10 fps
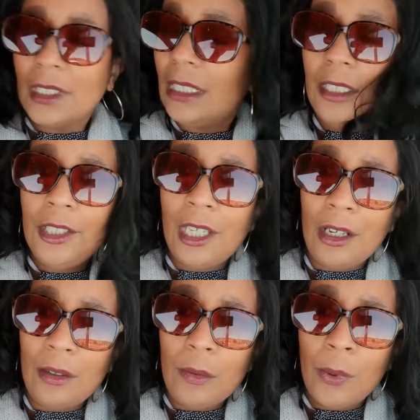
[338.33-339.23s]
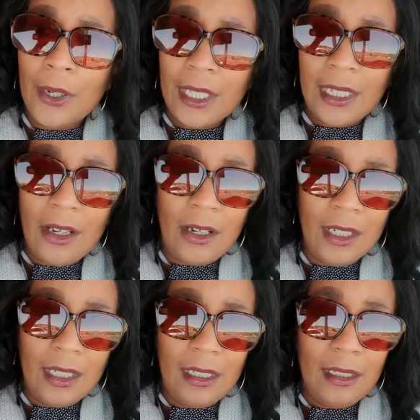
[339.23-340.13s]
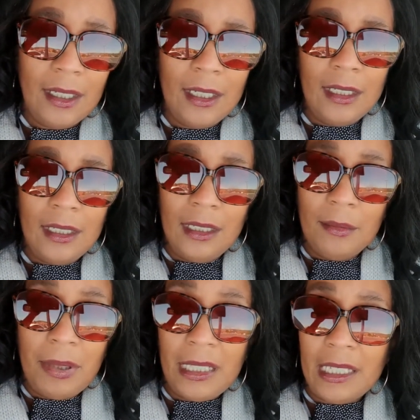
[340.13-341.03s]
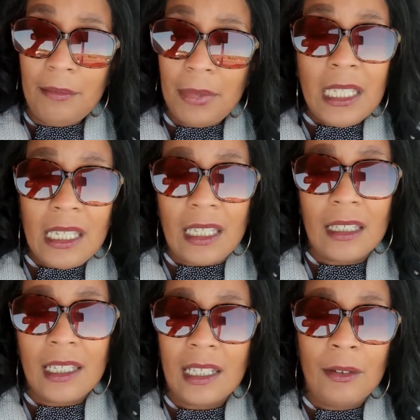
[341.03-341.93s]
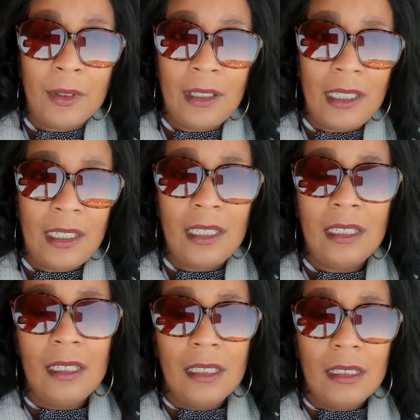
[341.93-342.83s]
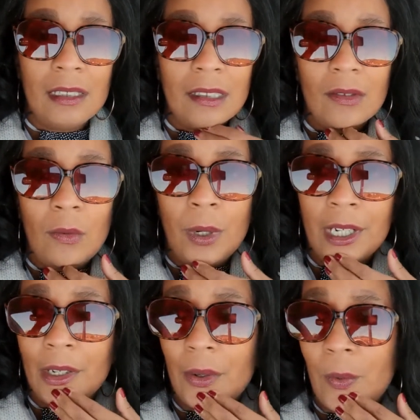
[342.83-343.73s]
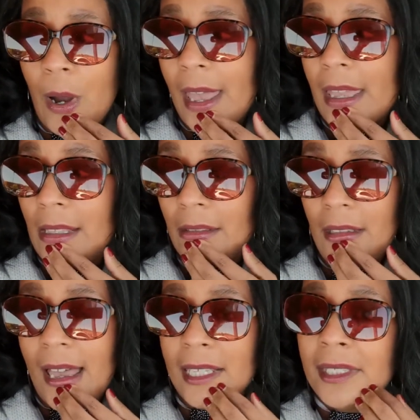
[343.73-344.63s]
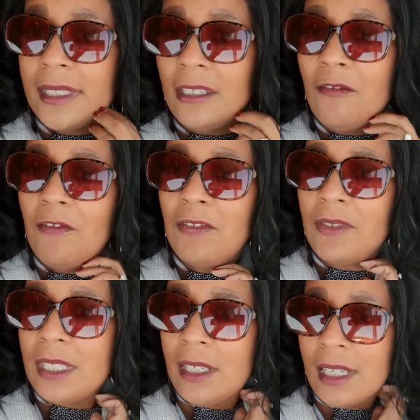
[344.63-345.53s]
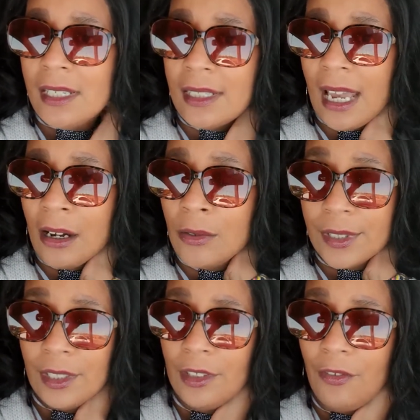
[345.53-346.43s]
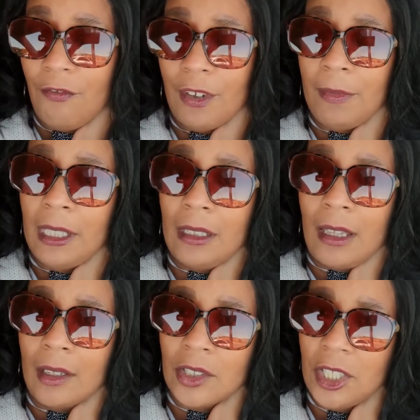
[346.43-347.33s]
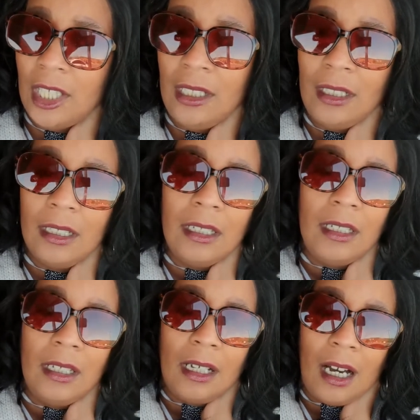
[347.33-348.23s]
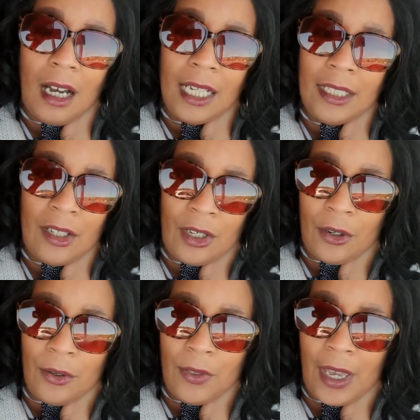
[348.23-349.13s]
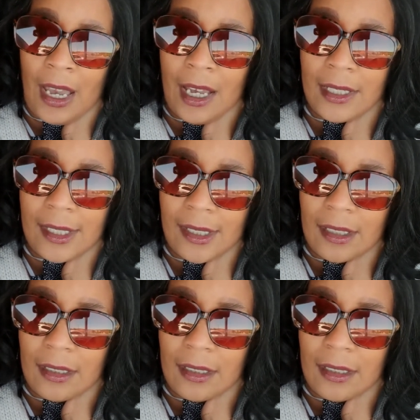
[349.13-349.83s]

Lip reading: you know, working on a plan B. Like, we're less than 50 days out from the election. I know that